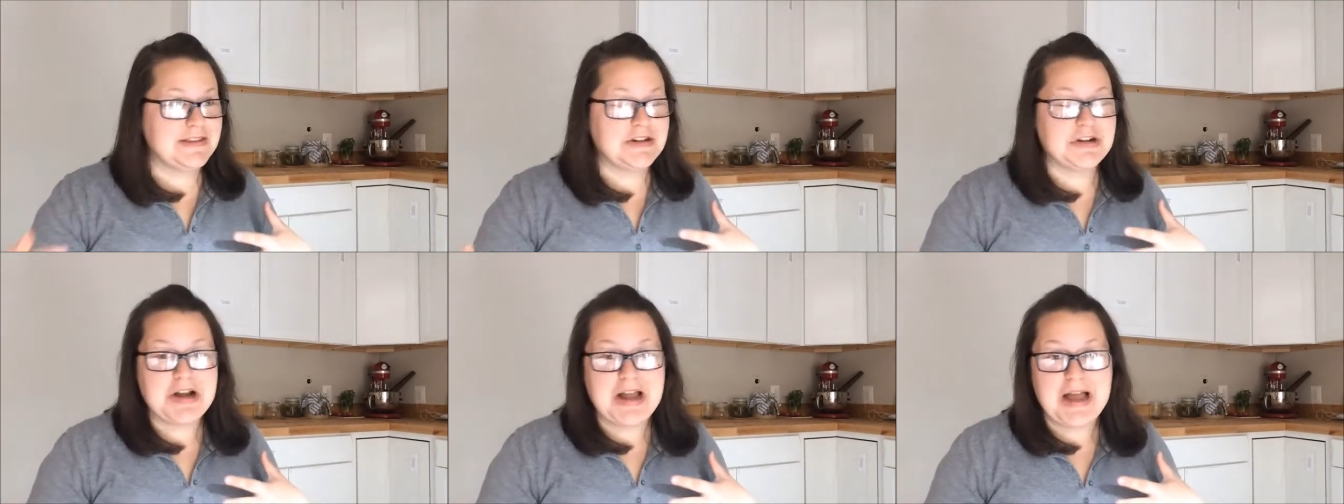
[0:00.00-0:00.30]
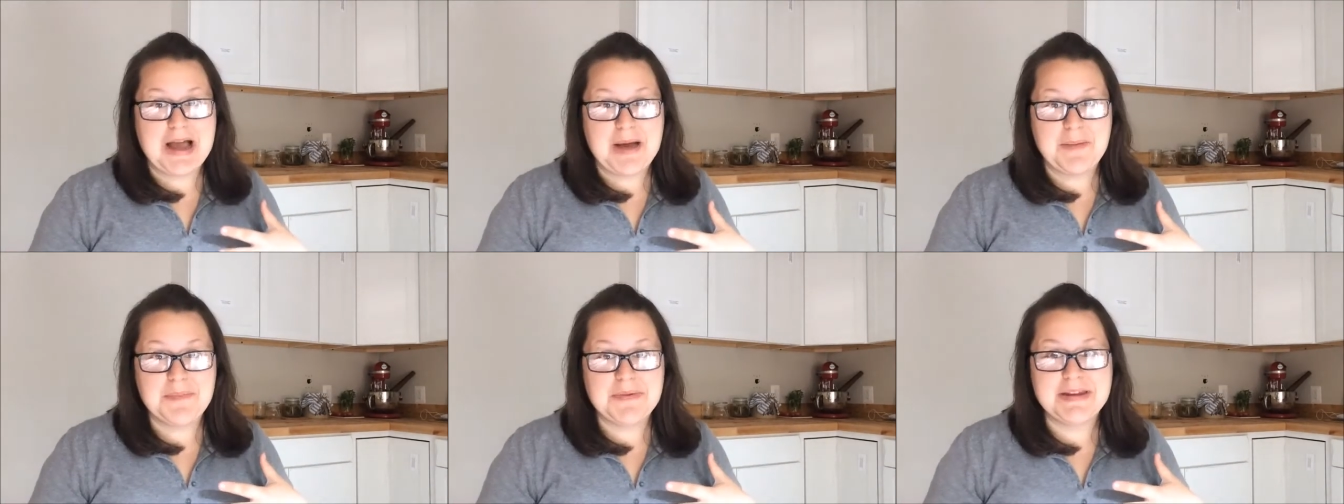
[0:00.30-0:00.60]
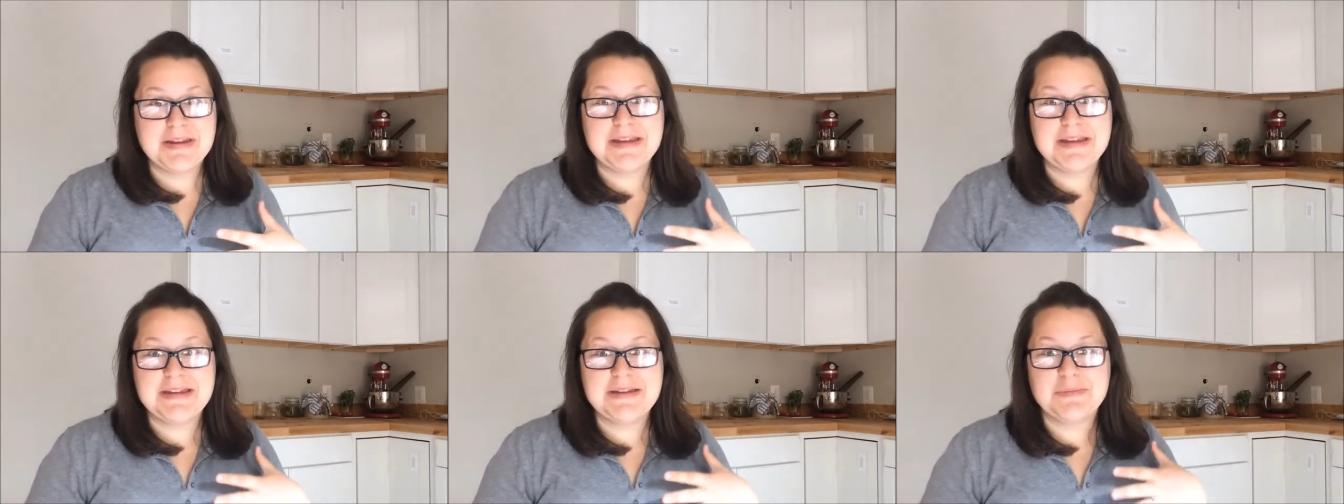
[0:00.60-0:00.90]
that are
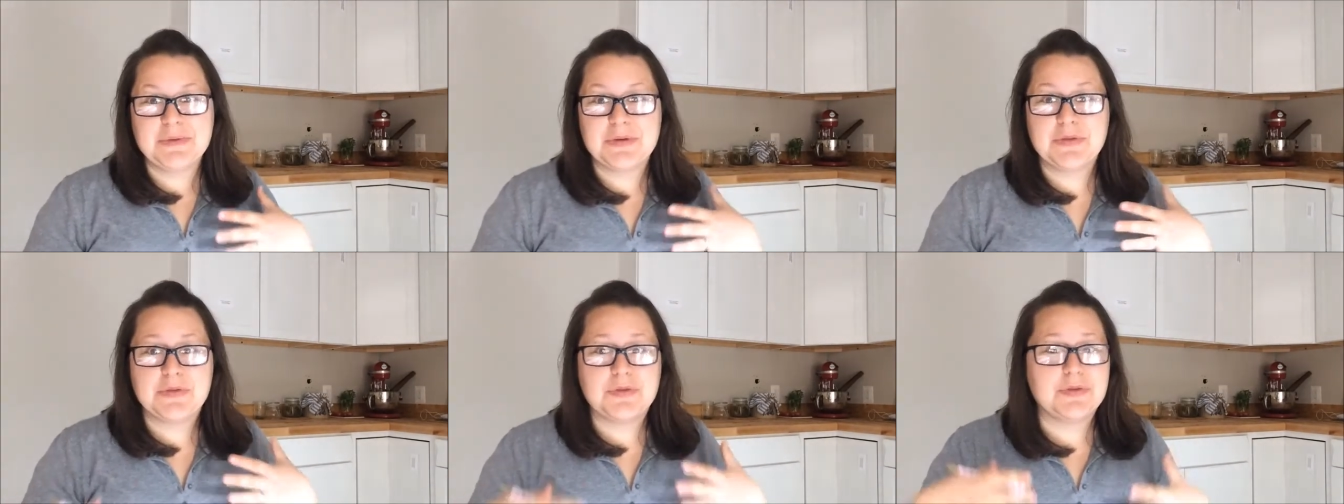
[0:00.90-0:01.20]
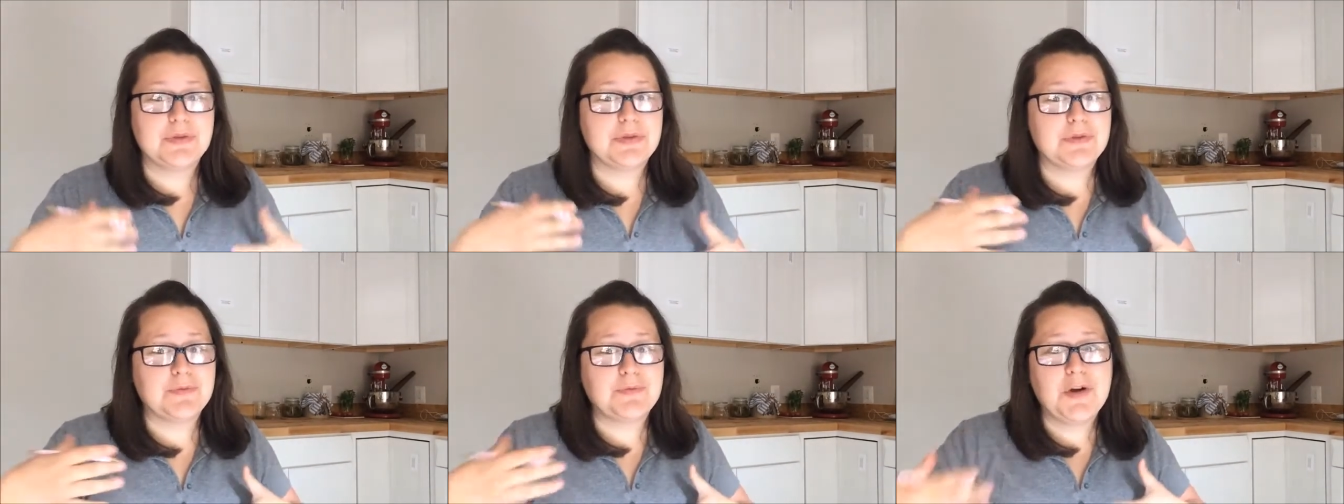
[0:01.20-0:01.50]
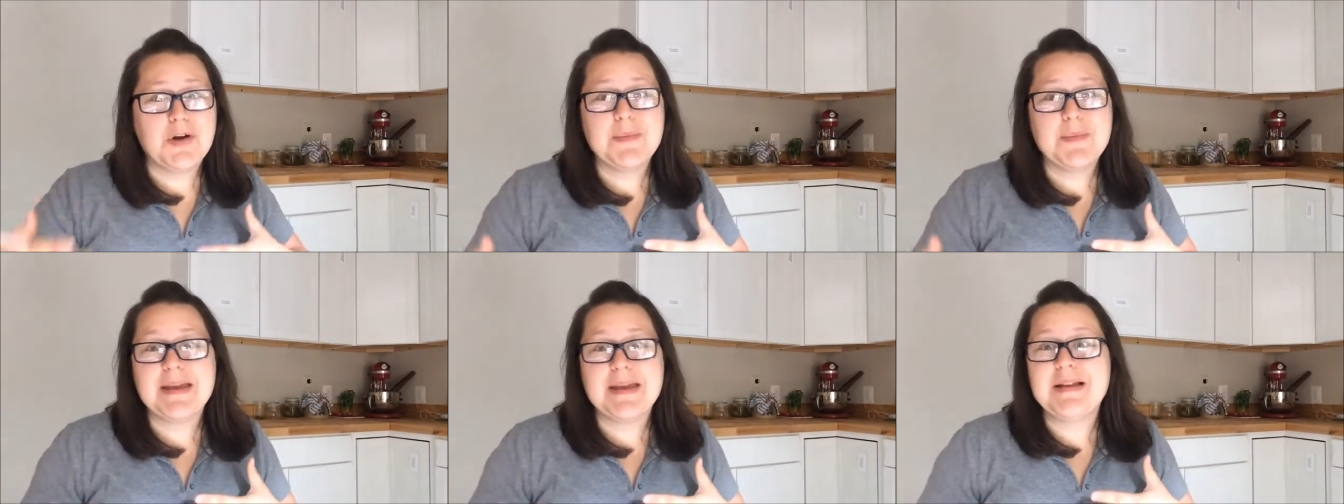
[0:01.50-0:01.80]
happening with the
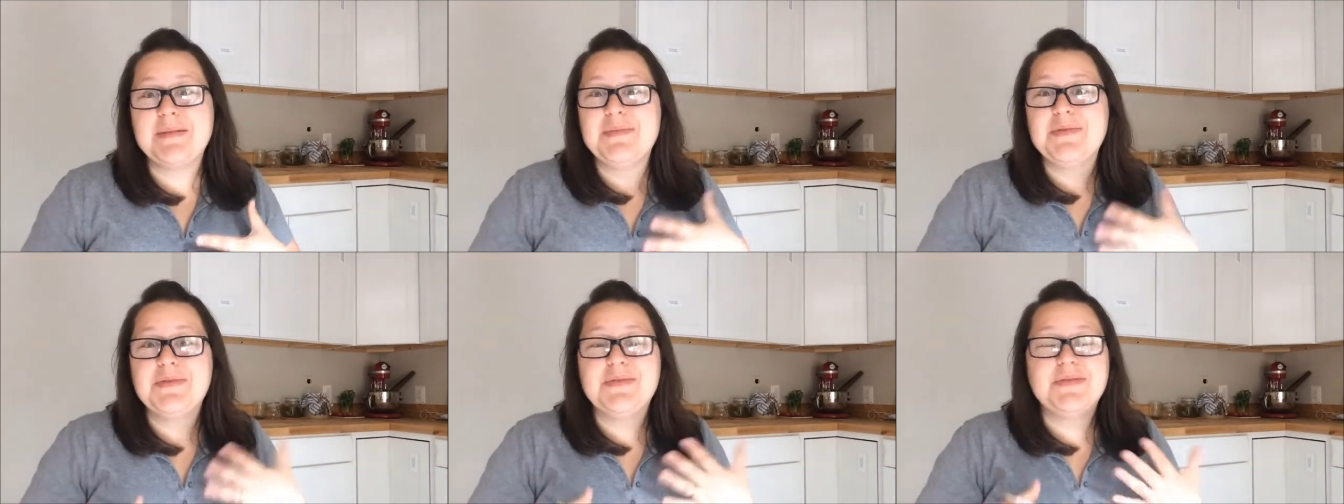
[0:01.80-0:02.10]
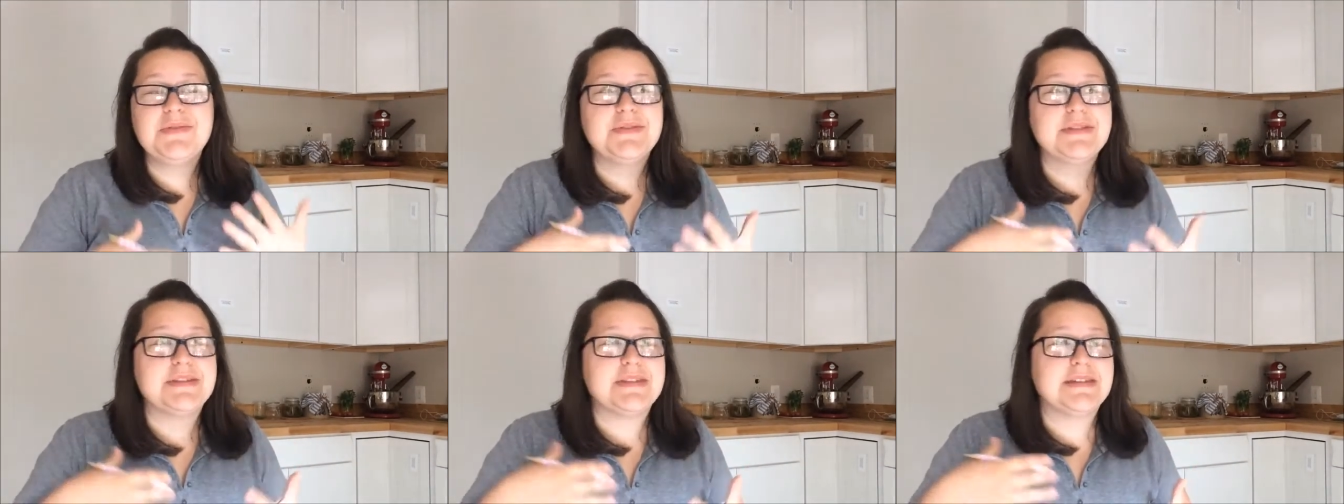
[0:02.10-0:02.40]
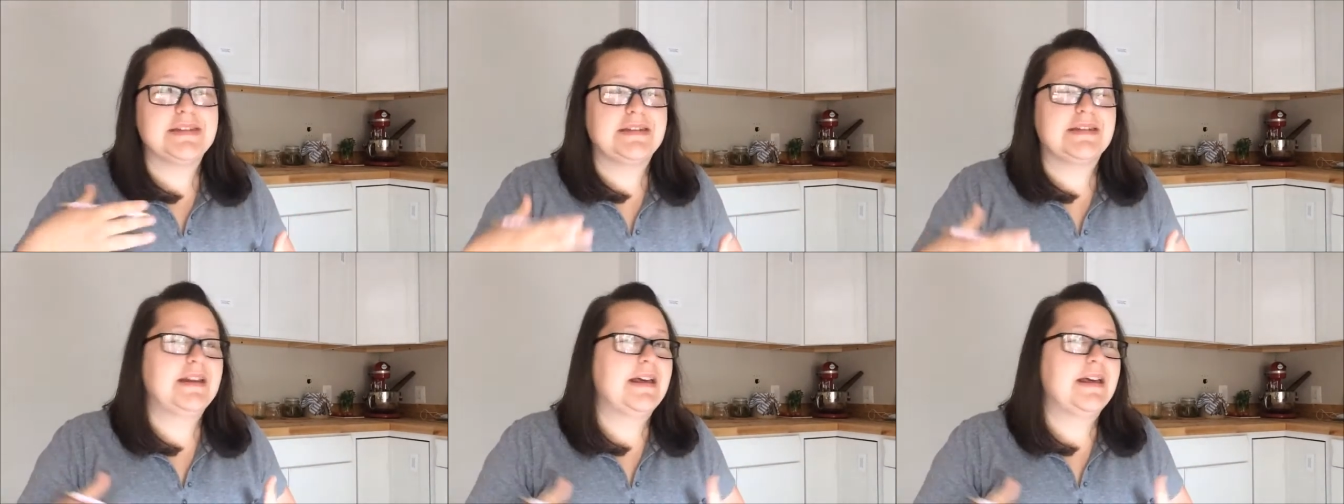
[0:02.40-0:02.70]
farm animals
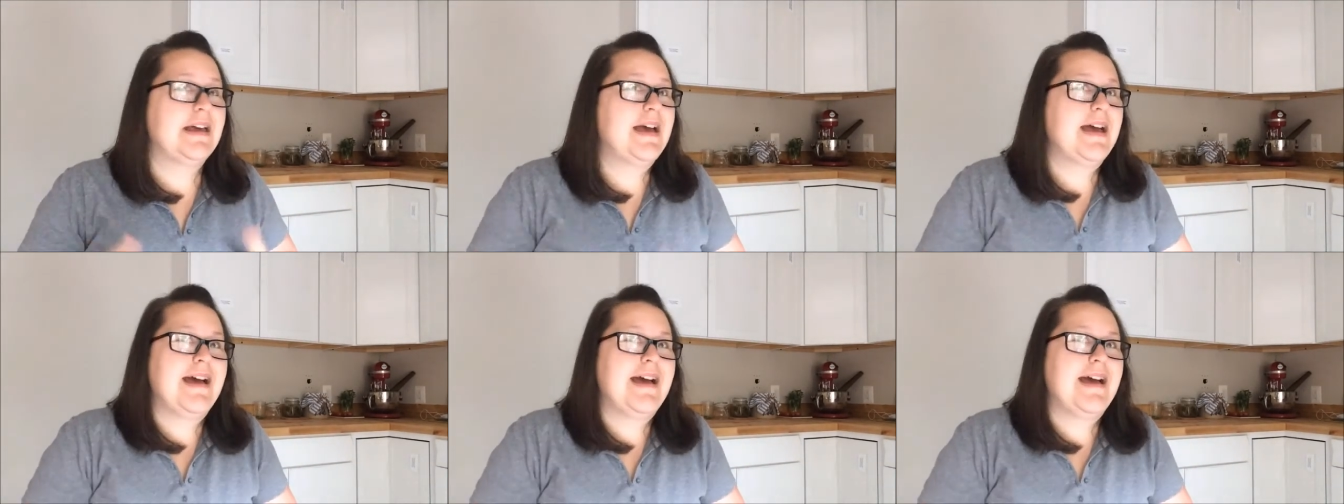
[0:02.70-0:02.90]
and